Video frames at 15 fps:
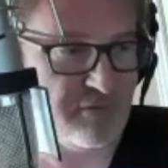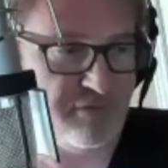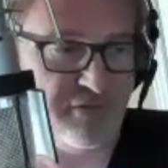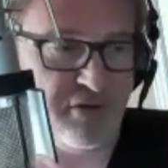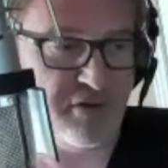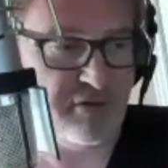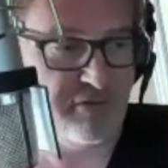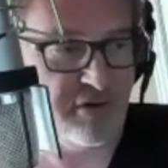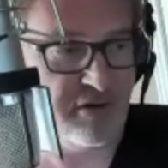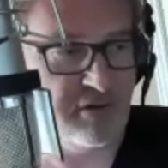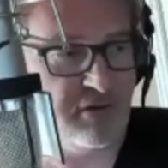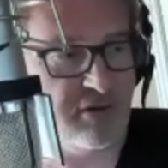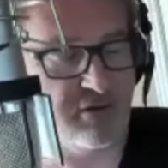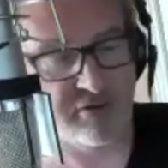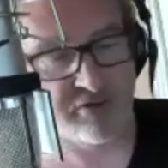very very
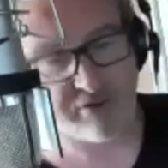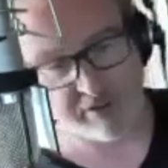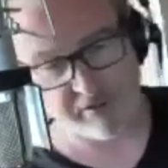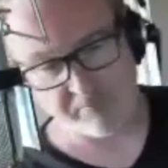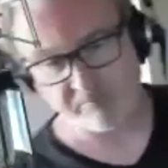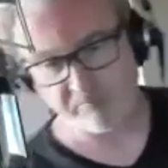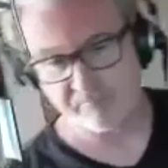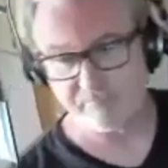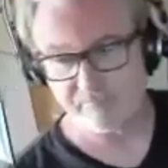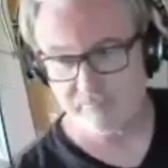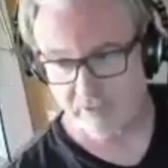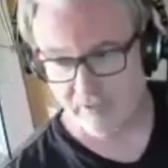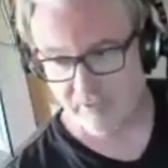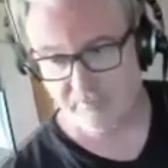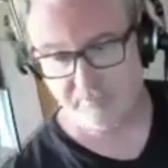long time.
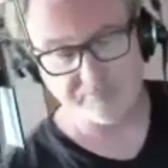You know.